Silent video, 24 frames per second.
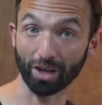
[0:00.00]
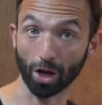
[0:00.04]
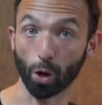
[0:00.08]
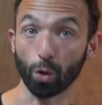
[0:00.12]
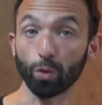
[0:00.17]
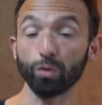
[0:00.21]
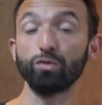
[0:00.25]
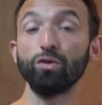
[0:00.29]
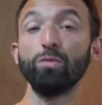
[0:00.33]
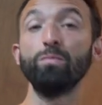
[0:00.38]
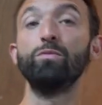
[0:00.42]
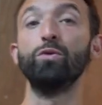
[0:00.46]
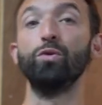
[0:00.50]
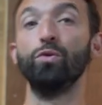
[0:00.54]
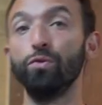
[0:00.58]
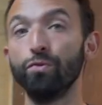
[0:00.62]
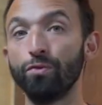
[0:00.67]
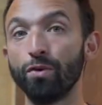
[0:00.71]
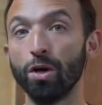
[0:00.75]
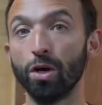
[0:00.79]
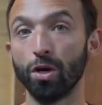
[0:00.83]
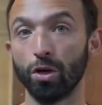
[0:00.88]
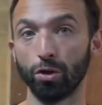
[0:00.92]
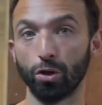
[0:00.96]
they also
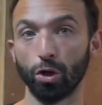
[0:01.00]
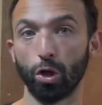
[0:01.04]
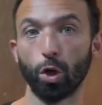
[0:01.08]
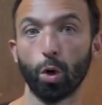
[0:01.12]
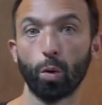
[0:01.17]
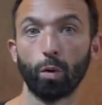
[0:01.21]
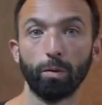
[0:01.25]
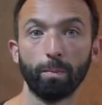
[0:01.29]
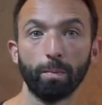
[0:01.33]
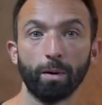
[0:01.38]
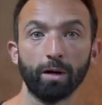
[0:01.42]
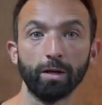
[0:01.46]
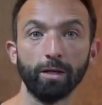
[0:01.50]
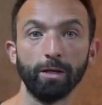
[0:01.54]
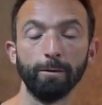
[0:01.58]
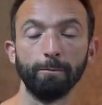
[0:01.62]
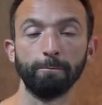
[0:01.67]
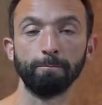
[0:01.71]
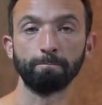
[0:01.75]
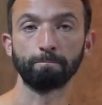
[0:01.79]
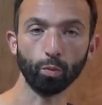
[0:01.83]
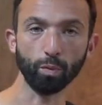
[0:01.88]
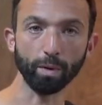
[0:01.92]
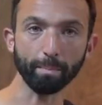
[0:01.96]
move the lower body.
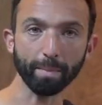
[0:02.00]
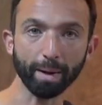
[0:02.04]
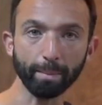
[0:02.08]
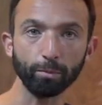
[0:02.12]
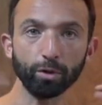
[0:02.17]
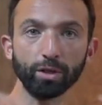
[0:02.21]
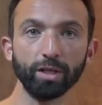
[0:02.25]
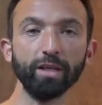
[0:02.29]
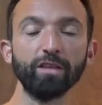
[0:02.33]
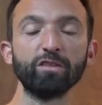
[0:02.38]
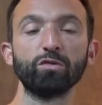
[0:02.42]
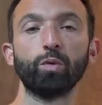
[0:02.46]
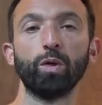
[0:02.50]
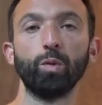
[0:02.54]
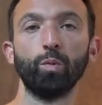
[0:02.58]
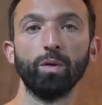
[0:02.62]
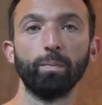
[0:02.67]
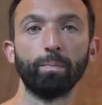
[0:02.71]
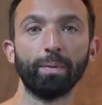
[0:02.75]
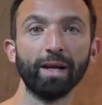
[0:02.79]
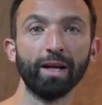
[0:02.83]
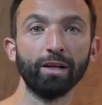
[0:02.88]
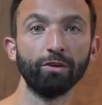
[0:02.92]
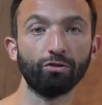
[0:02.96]
Remember this, when
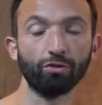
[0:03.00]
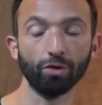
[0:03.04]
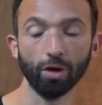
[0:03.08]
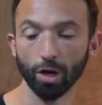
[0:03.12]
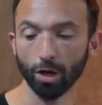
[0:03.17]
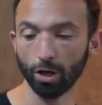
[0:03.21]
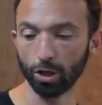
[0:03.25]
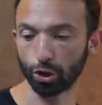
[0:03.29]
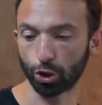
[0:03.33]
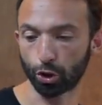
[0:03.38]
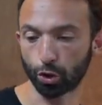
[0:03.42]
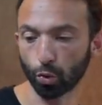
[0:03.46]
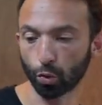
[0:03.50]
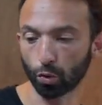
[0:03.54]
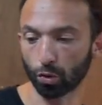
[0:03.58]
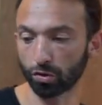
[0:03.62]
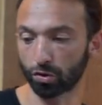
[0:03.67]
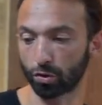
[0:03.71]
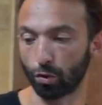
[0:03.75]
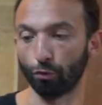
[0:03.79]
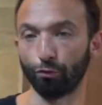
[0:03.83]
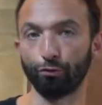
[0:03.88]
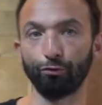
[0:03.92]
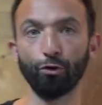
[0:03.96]
we planch,
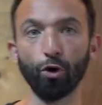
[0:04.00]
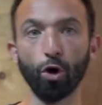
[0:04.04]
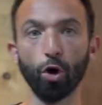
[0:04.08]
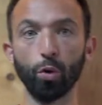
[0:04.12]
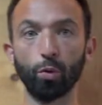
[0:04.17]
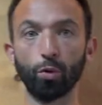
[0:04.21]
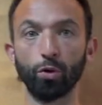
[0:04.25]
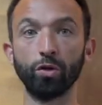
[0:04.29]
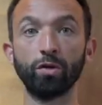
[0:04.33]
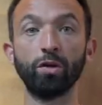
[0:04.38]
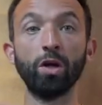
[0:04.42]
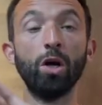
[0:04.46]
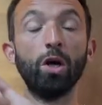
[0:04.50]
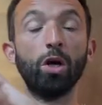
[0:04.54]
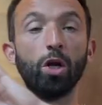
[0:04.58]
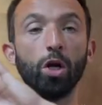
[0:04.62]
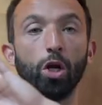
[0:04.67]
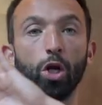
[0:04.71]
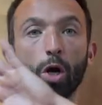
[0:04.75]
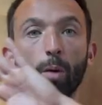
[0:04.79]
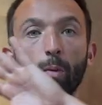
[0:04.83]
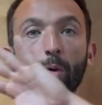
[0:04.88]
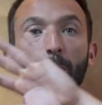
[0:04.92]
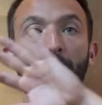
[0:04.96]
shoulders go forward,
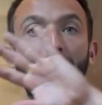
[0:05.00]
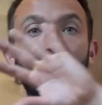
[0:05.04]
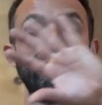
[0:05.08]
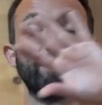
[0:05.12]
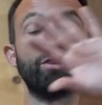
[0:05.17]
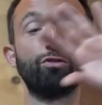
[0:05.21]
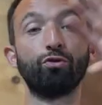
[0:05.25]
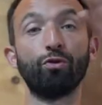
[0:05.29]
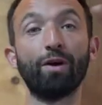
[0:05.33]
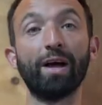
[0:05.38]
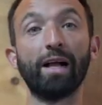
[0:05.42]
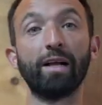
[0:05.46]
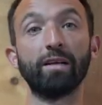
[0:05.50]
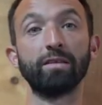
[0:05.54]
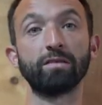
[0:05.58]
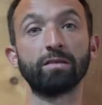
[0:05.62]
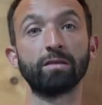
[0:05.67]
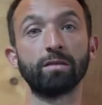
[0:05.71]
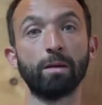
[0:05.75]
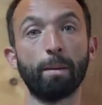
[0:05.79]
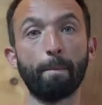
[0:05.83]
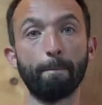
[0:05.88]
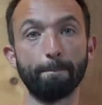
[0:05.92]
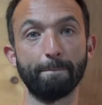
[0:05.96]
lower body
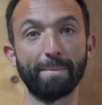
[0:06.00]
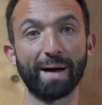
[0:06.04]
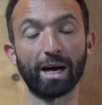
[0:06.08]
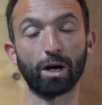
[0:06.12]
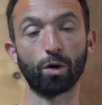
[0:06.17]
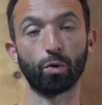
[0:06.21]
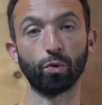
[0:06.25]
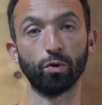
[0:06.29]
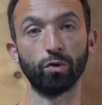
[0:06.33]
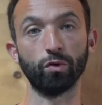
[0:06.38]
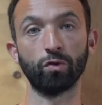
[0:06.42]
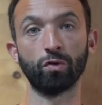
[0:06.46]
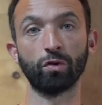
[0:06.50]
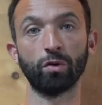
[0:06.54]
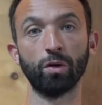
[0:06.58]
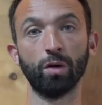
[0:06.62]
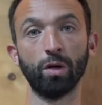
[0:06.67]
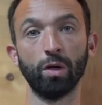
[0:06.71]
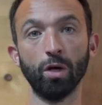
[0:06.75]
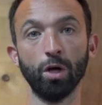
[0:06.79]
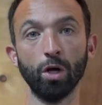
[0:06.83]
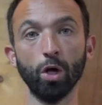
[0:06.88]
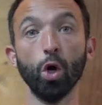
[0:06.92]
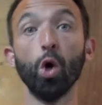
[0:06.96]
trails backwards.
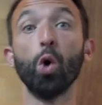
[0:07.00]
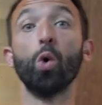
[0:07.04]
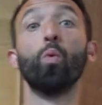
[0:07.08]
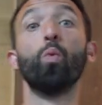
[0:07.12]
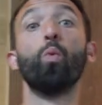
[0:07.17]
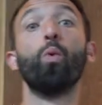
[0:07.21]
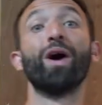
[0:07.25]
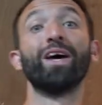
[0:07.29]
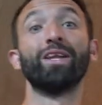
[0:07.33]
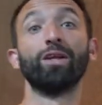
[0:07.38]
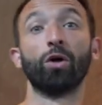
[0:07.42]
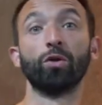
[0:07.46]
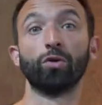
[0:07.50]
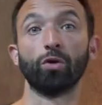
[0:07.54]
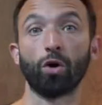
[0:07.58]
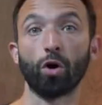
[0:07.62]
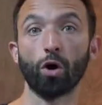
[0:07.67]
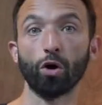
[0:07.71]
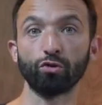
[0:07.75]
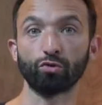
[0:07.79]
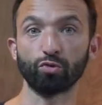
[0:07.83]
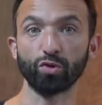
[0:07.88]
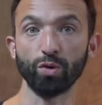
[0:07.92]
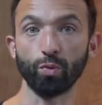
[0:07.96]
When on the
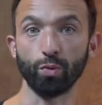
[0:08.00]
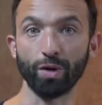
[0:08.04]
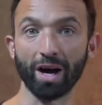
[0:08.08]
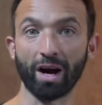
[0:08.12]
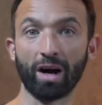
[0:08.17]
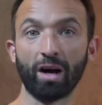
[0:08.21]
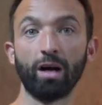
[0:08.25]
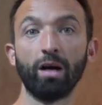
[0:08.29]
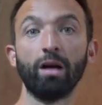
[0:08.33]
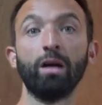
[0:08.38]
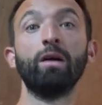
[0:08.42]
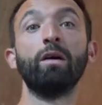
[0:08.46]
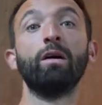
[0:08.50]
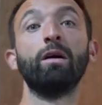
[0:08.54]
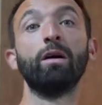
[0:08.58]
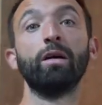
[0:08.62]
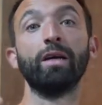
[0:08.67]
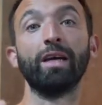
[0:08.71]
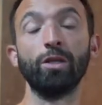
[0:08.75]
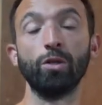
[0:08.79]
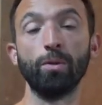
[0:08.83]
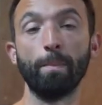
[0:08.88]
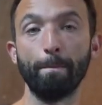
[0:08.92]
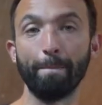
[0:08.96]
contrary, we are
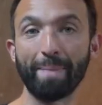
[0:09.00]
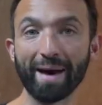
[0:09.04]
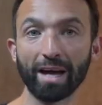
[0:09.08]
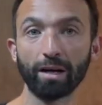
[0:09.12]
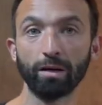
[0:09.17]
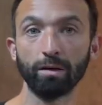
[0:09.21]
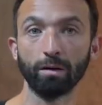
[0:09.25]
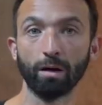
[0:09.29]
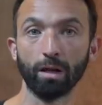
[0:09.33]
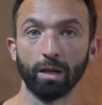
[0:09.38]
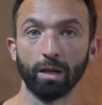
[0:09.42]
in a better